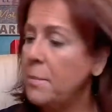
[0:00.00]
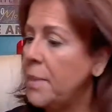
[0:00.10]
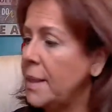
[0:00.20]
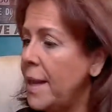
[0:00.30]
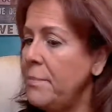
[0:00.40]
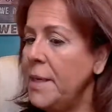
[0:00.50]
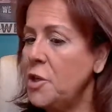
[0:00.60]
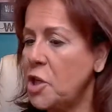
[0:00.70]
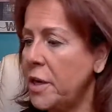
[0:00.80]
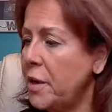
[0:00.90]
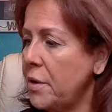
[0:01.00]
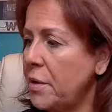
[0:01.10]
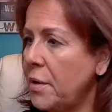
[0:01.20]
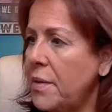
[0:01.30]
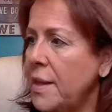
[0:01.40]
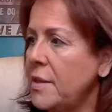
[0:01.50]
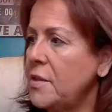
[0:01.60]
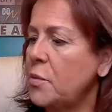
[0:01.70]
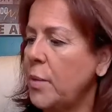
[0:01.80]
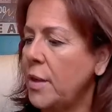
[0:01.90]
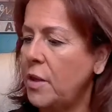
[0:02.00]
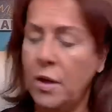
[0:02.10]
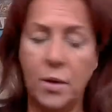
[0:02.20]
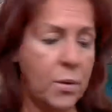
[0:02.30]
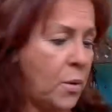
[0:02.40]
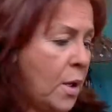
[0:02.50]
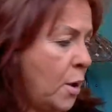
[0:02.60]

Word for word: But let me share this with you.